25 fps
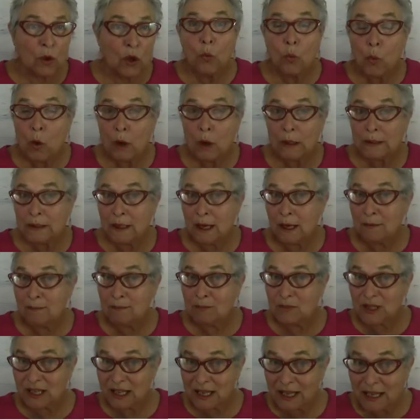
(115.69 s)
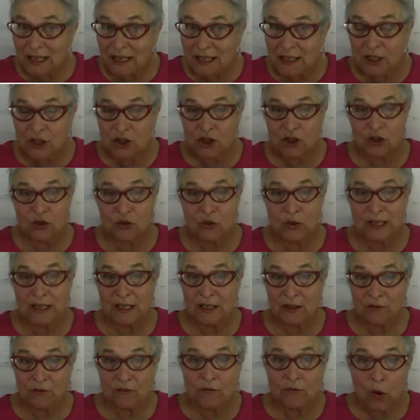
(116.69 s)
What comes into
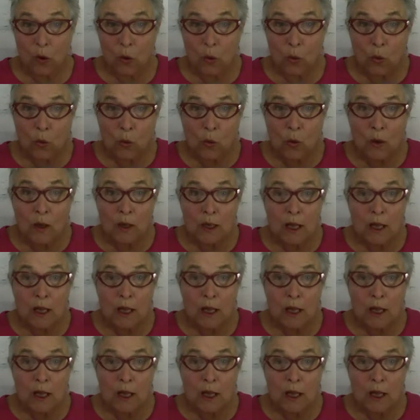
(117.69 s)
info